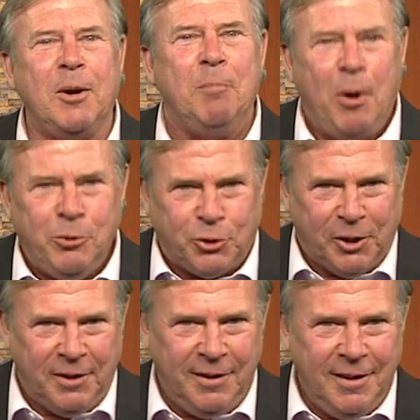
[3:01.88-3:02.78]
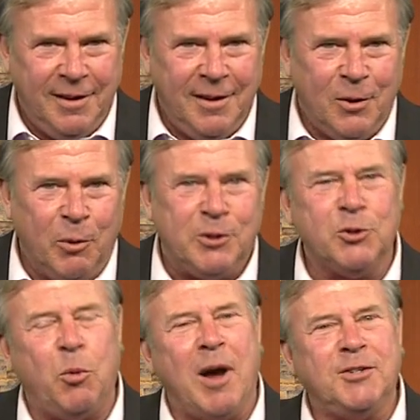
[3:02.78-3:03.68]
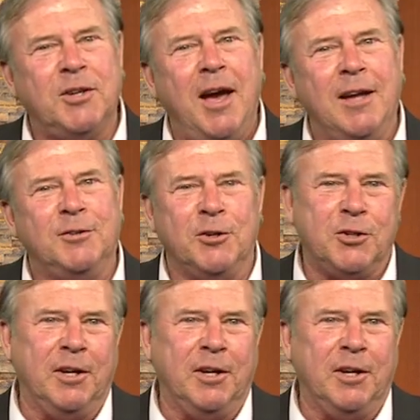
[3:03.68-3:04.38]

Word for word: motion, which is why scientists